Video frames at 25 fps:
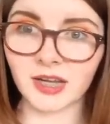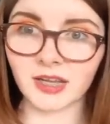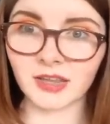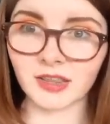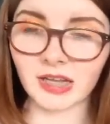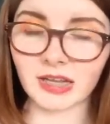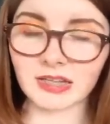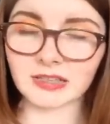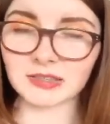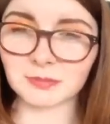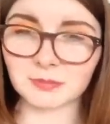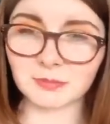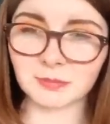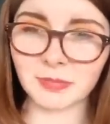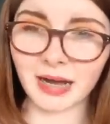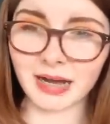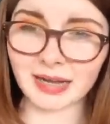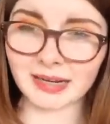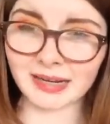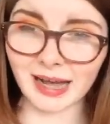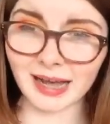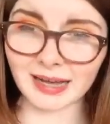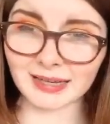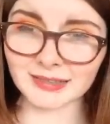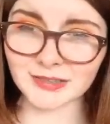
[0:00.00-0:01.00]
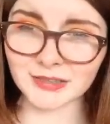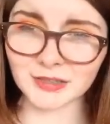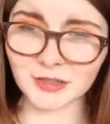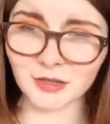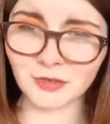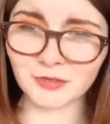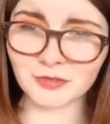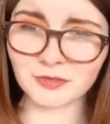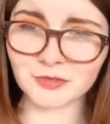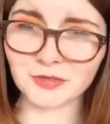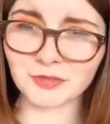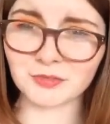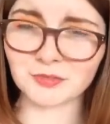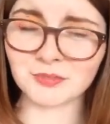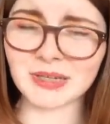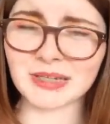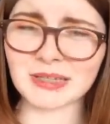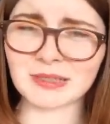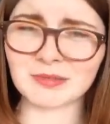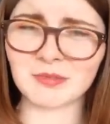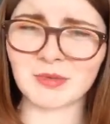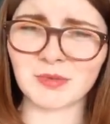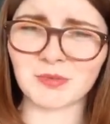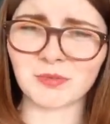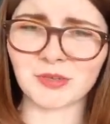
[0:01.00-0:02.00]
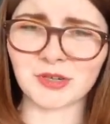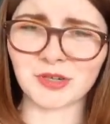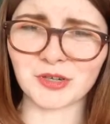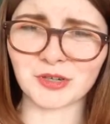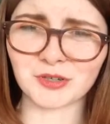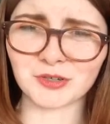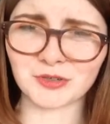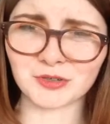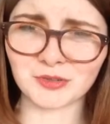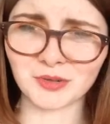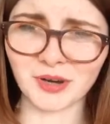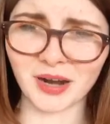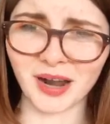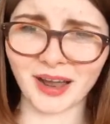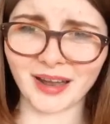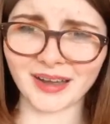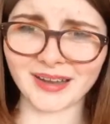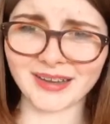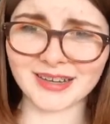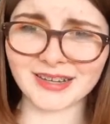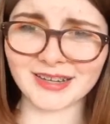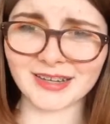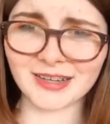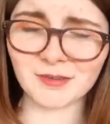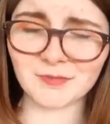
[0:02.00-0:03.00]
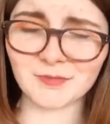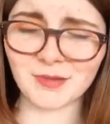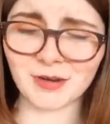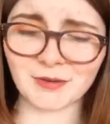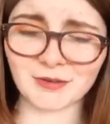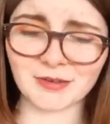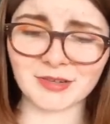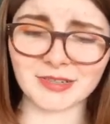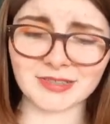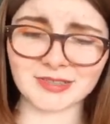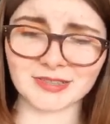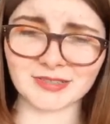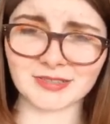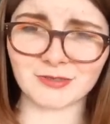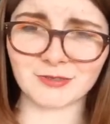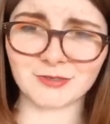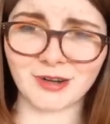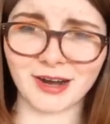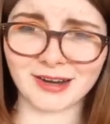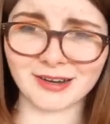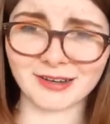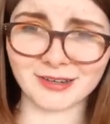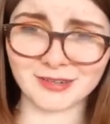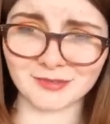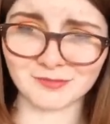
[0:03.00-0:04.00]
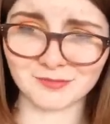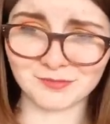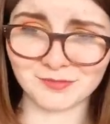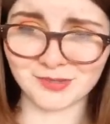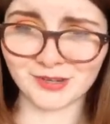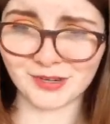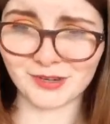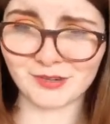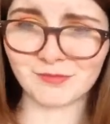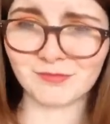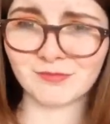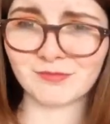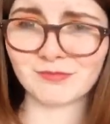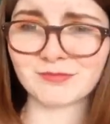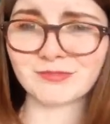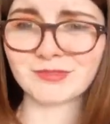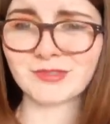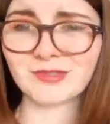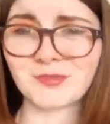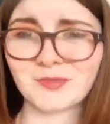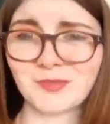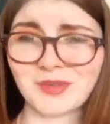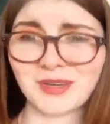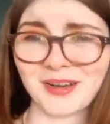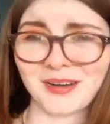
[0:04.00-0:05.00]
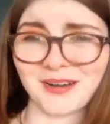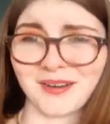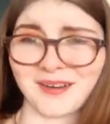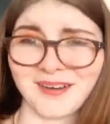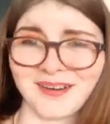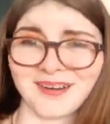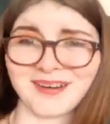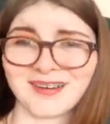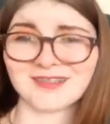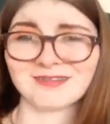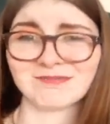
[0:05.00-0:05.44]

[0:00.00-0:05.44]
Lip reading: That's badass and also makes me want to cry about his dragon. Oh, sweetheart.